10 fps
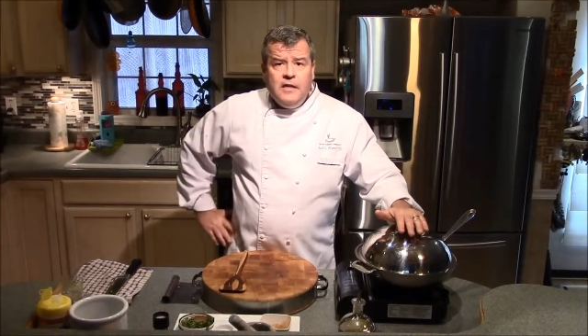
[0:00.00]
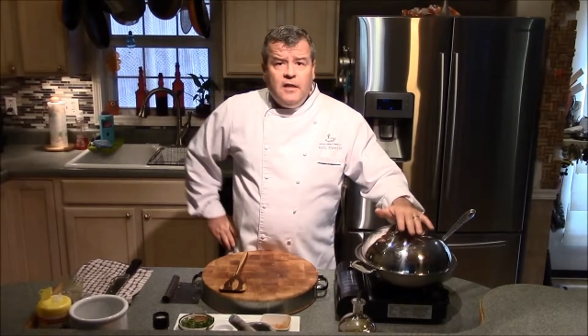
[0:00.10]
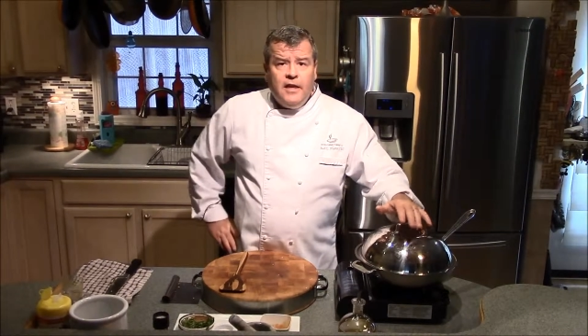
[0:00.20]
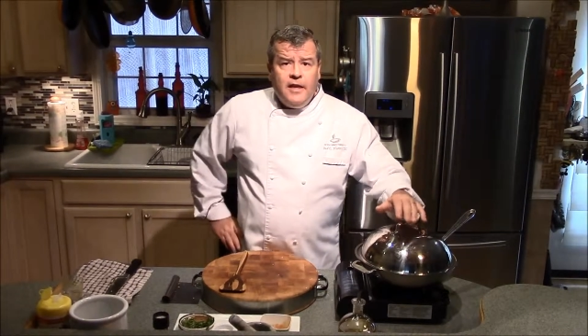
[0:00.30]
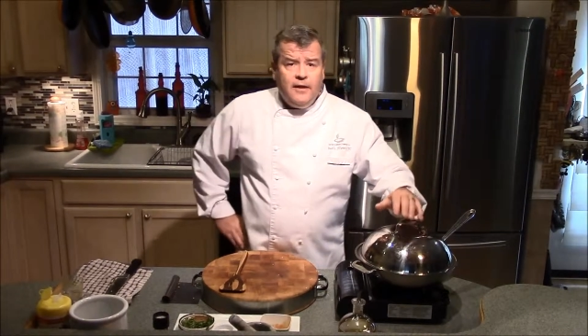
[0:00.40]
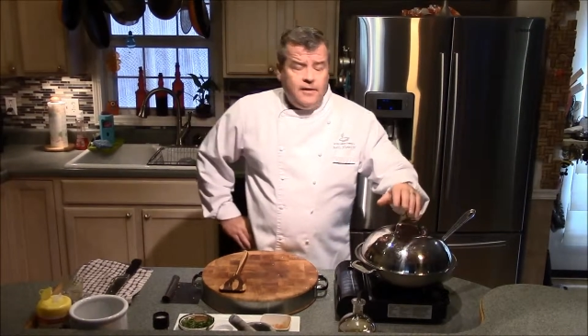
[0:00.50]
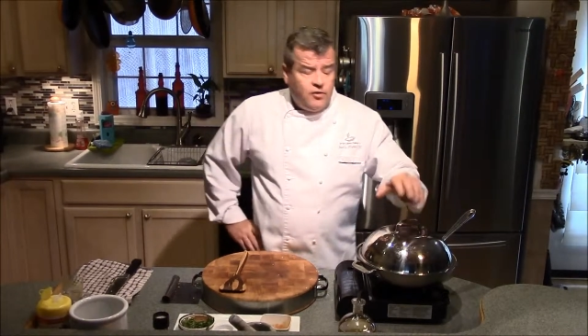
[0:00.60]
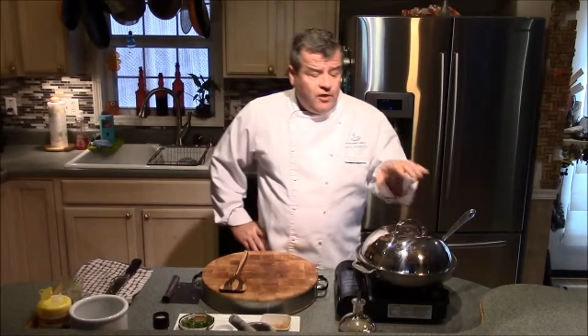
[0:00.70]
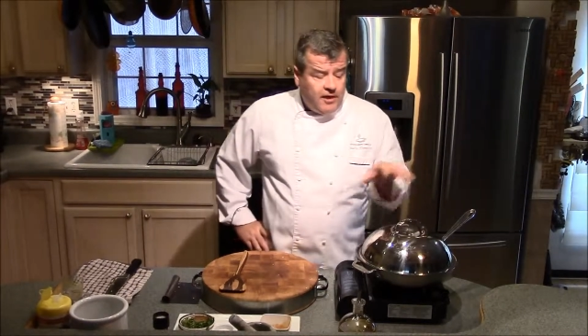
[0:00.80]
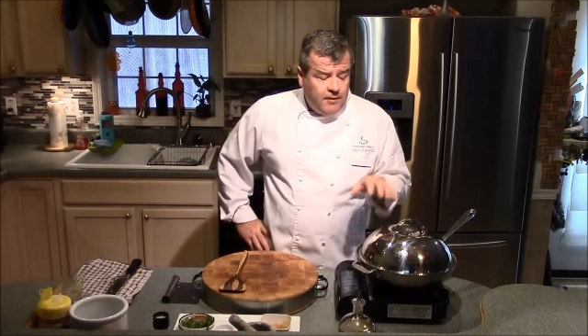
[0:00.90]
letting the
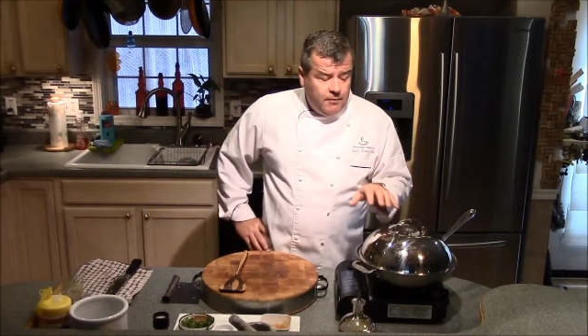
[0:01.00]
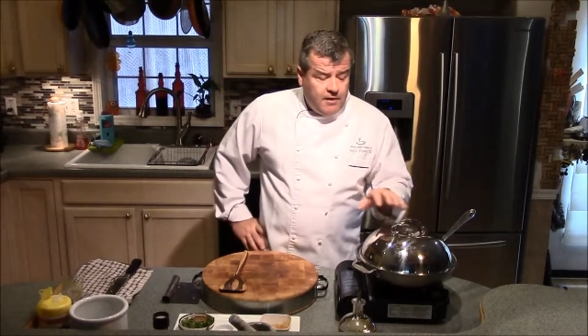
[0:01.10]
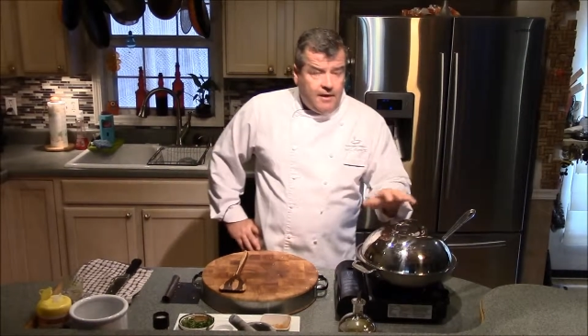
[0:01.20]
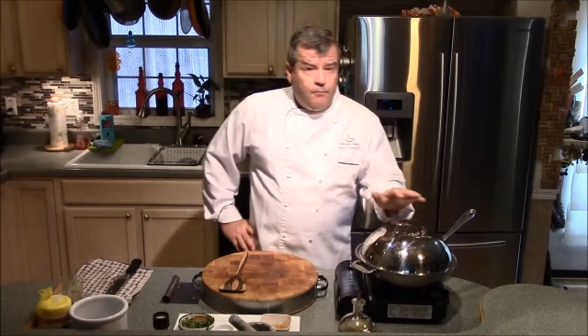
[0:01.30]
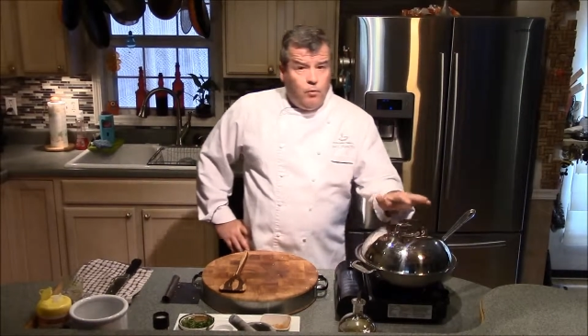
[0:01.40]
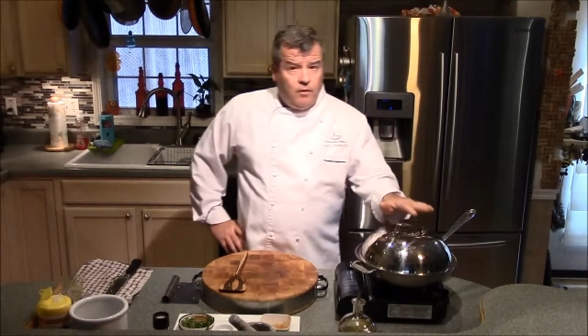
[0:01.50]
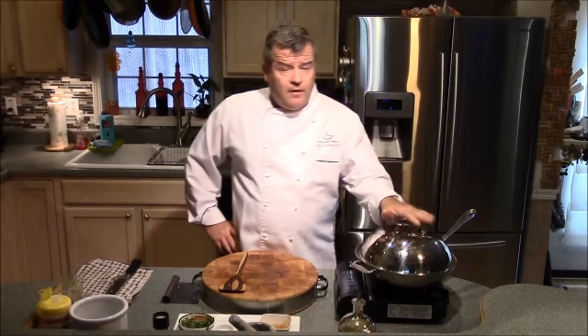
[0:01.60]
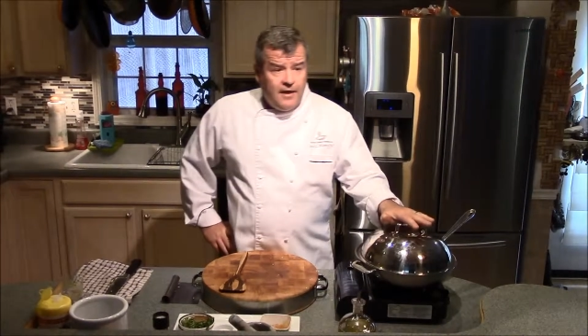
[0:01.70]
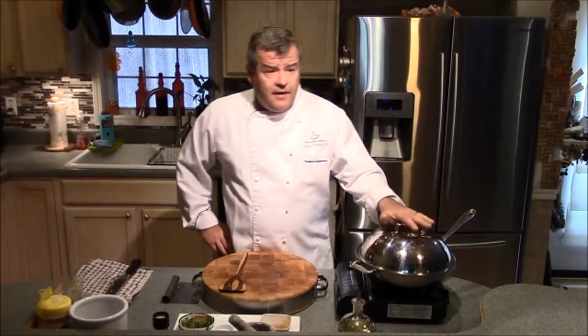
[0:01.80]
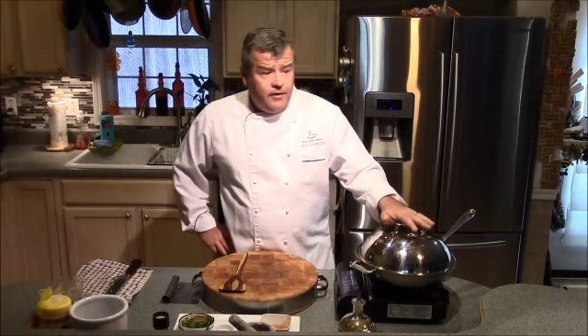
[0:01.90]
chicken become more
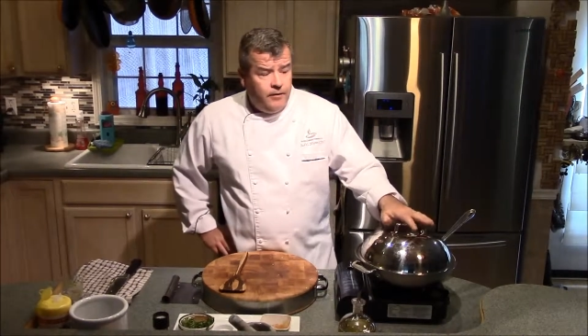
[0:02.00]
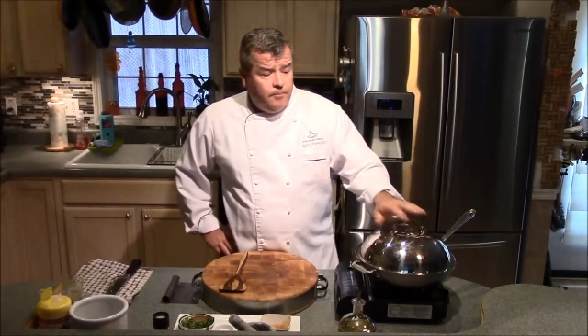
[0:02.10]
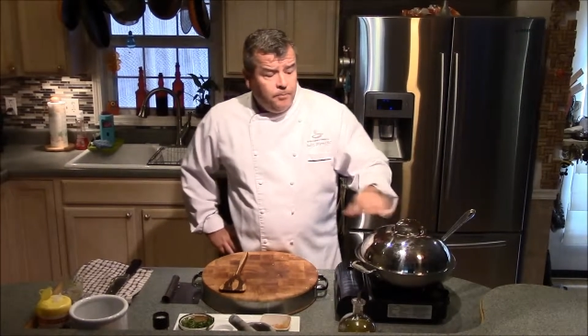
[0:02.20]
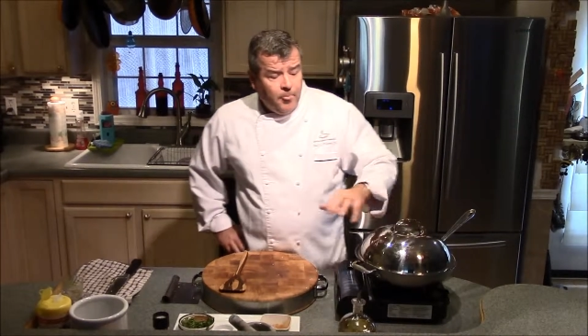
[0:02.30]
tender,